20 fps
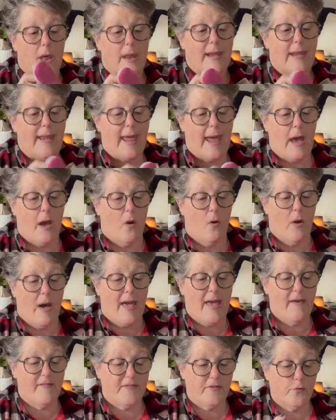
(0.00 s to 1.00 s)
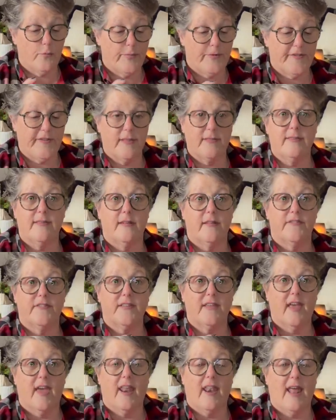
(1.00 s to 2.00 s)
Now, I have super sensitive
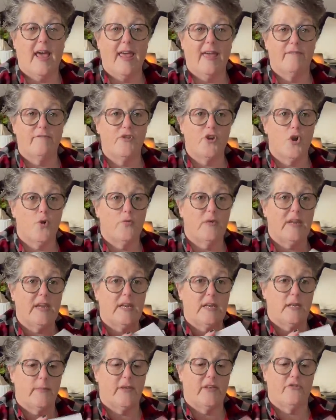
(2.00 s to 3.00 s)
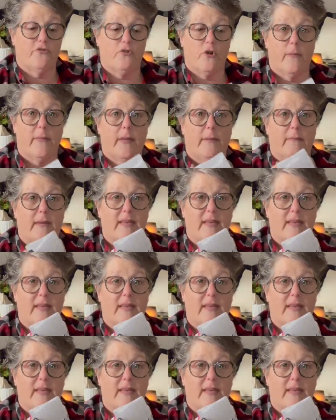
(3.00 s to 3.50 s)
skin. I have no need to be scrubbing my